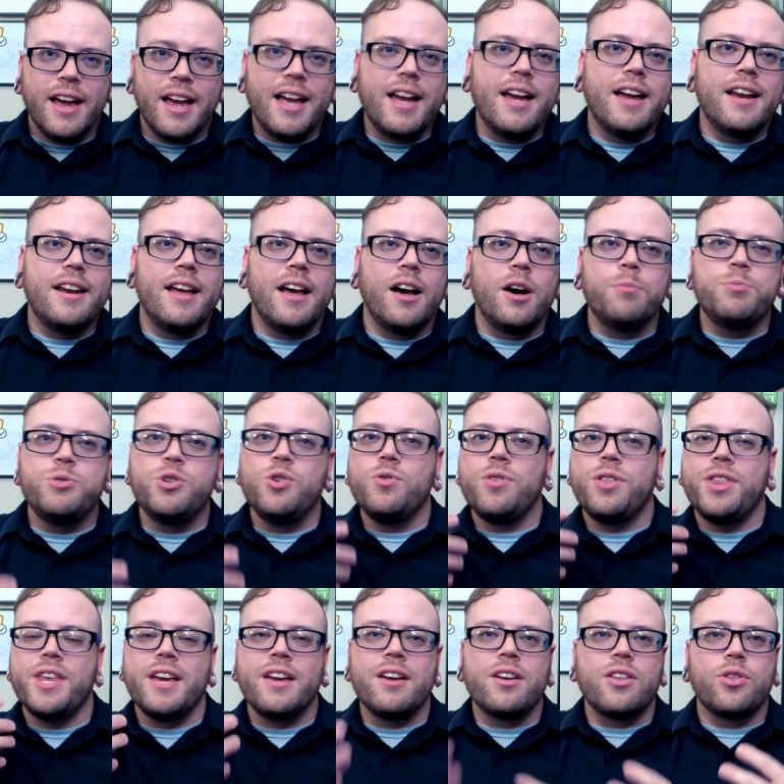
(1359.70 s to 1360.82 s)
and helped you
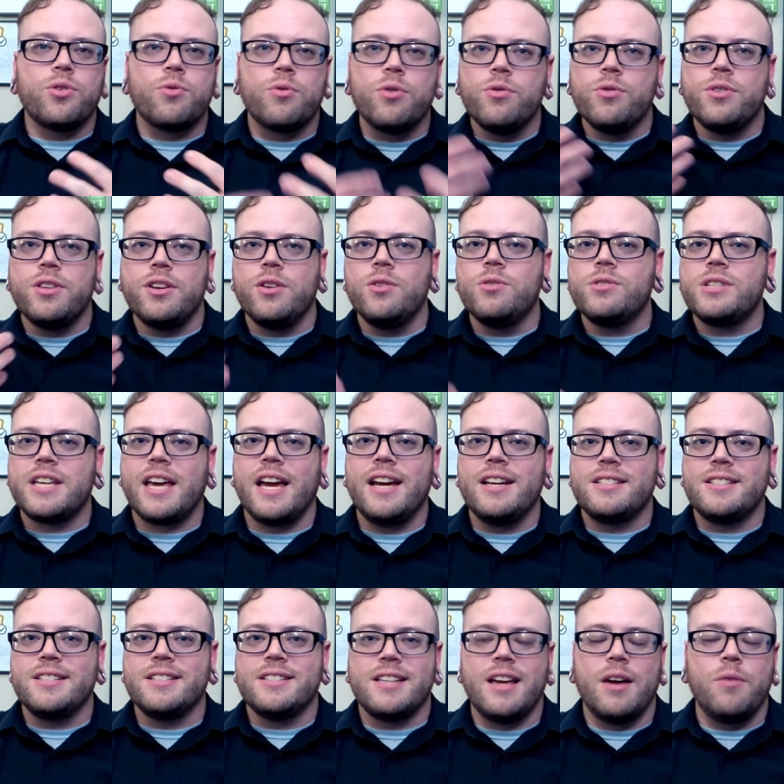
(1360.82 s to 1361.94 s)
think through the use
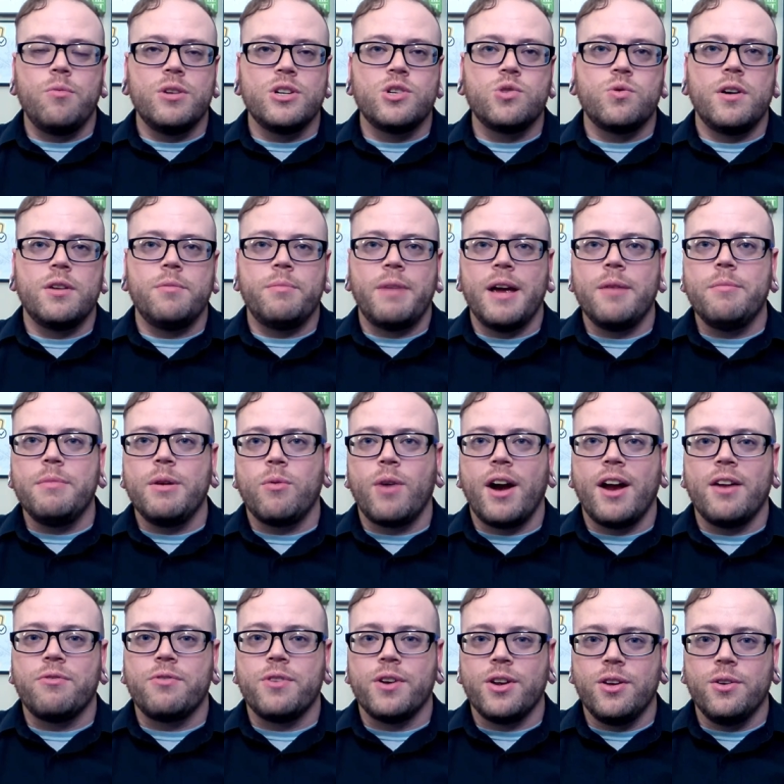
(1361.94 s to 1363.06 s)
cases and which one might be
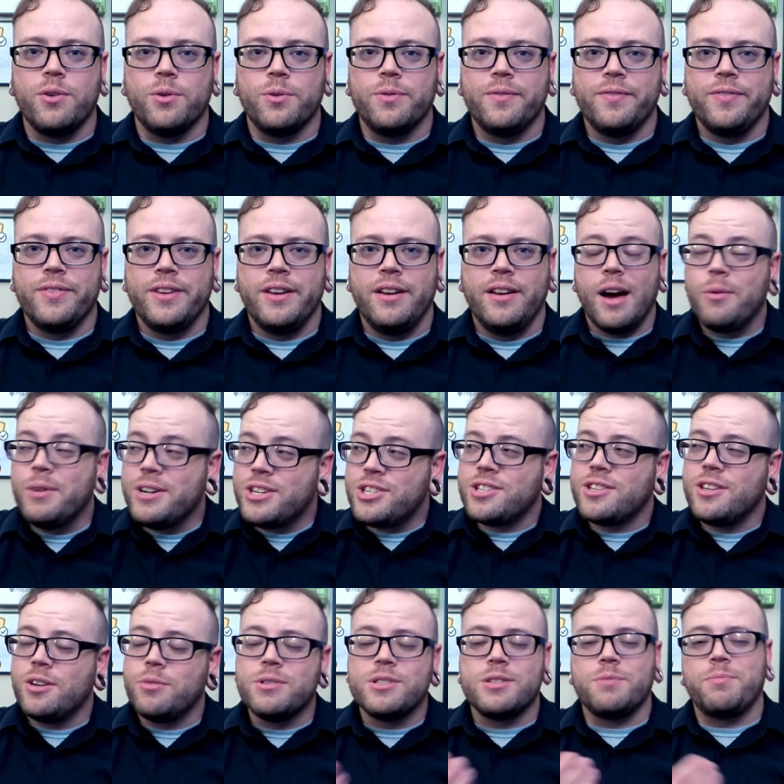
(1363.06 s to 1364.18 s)
right for you. I
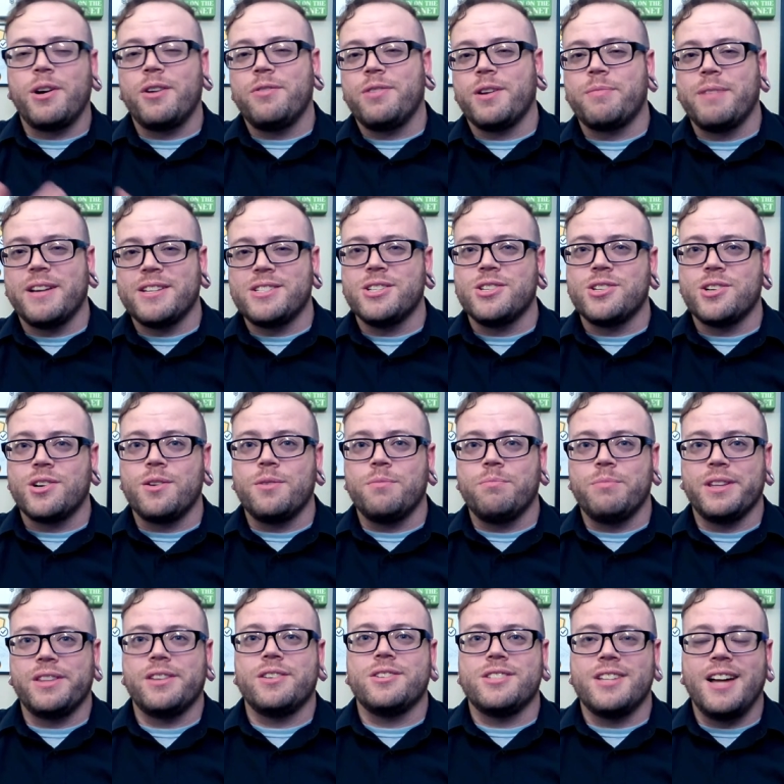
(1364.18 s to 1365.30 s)
wish there was a perfect messenger,
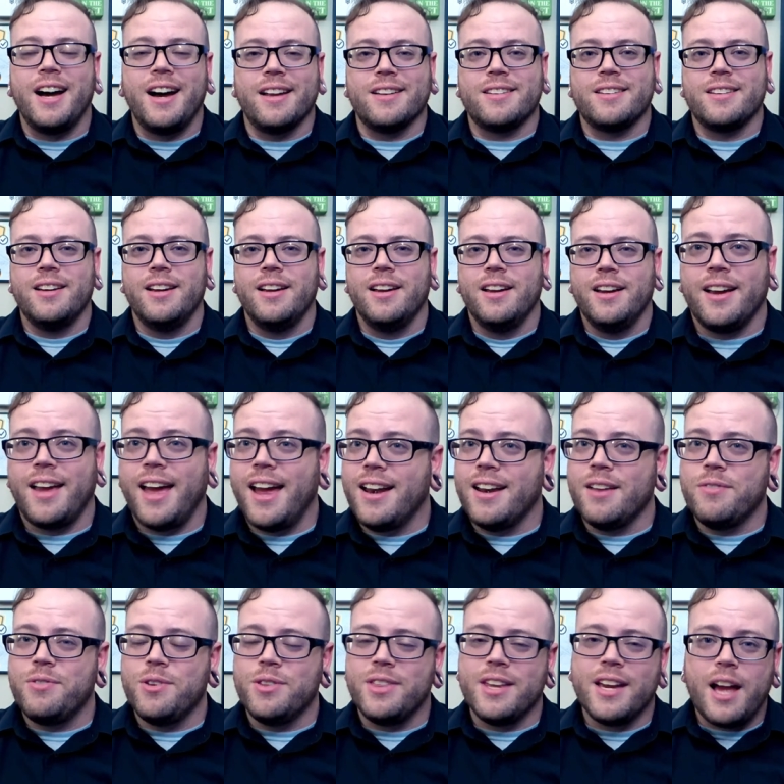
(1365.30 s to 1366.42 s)
but there's not. Again,
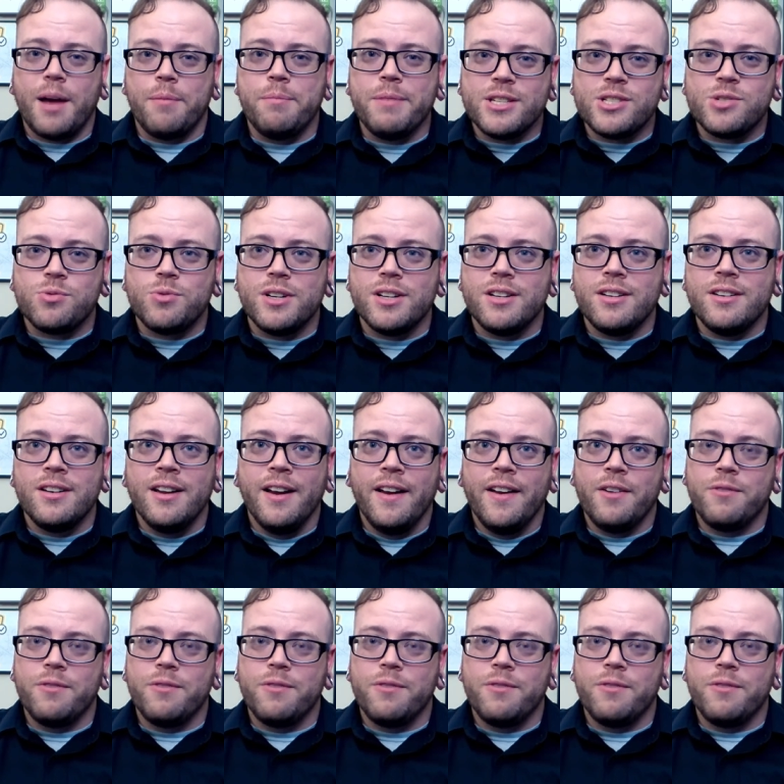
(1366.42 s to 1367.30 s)
if you think I missed one,